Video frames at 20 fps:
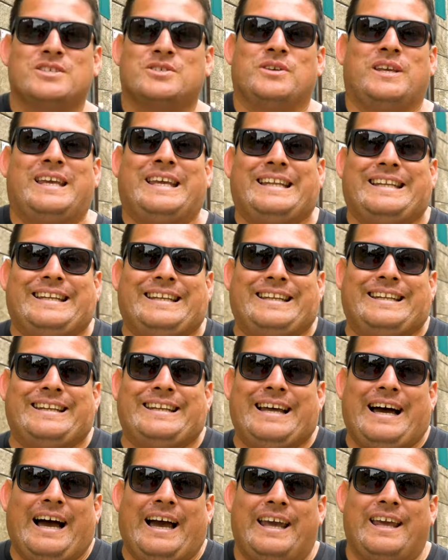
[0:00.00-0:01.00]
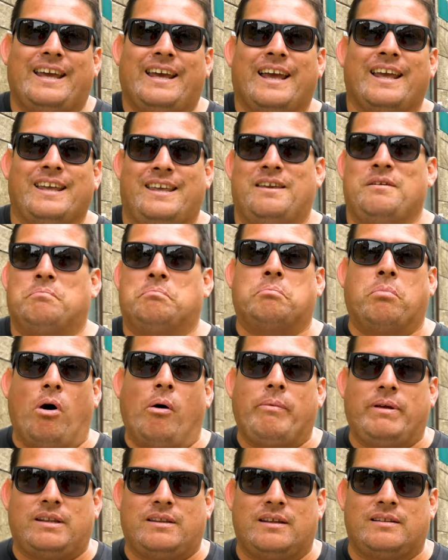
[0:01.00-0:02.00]
so he didn't die and he
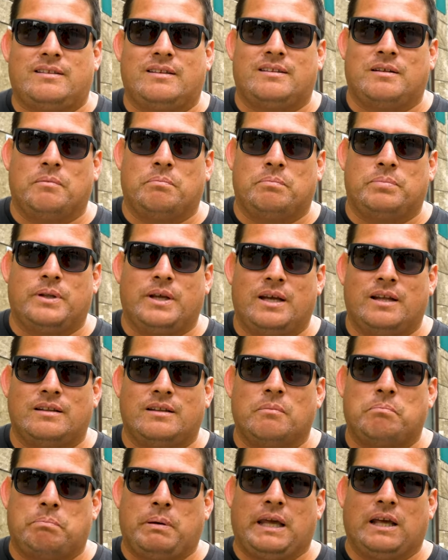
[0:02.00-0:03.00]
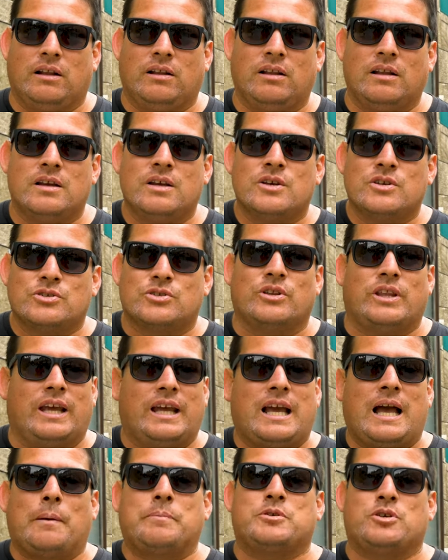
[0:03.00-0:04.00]
vomited the, the, the pill. So they
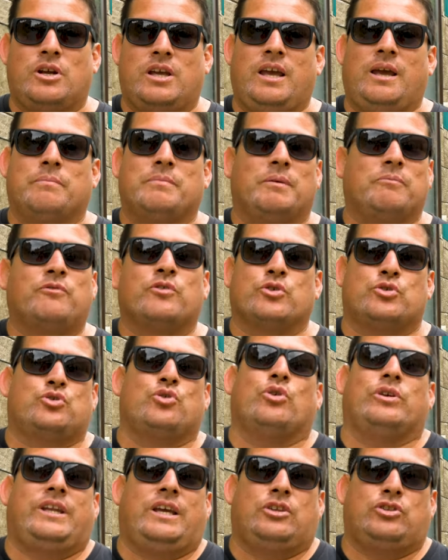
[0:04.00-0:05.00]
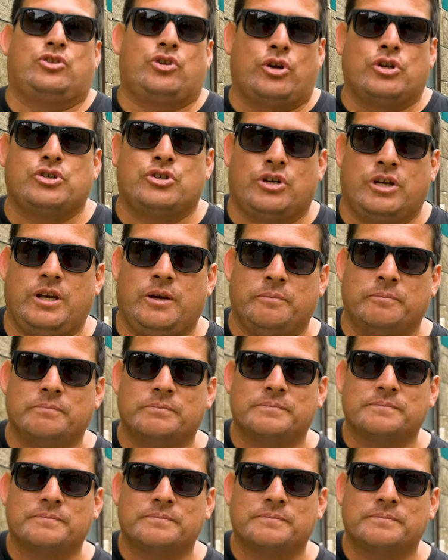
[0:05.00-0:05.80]
captured him and for sure they tortured him.